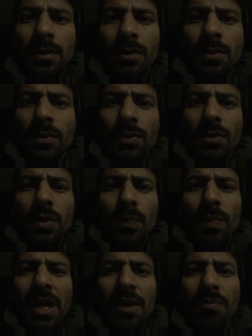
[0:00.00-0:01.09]
So don't
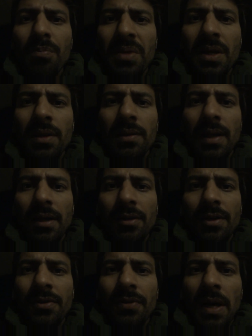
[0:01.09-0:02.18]
blame me that
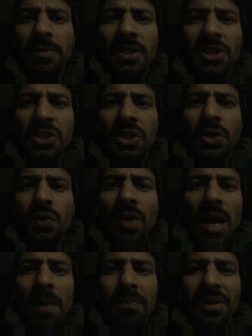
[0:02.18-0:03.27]
if I'm teaching you
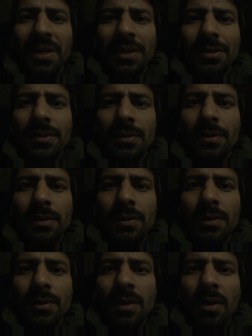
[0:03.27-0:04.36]
happiness
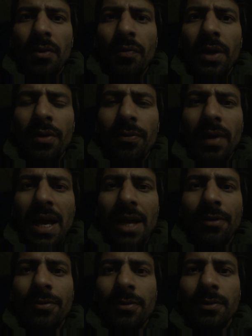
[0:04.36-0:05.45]
and the way of
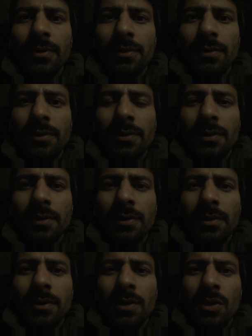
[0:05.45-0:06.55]
life.
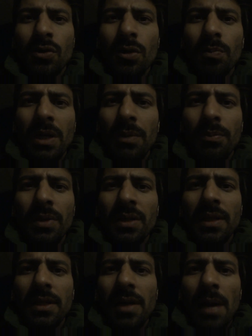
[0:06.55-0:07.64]
Don't blame me
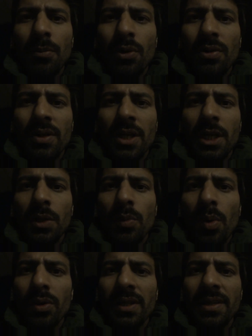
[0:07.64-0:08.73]
that I'm not thinking
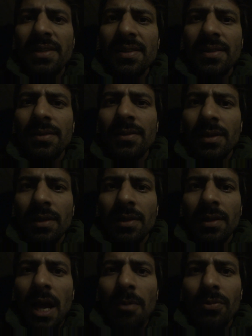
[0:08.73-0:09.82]
about the disease.
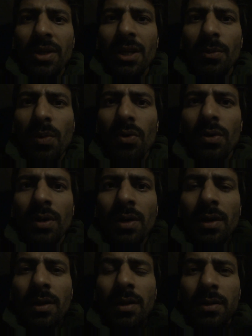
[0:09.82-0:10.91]
I'm thinking about
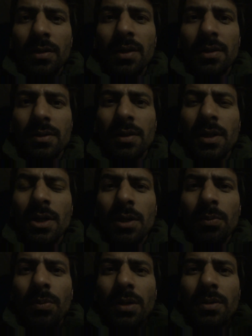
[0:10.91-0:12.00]
this.
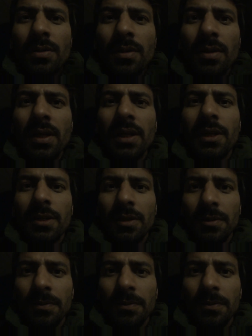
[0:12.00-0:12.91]
But think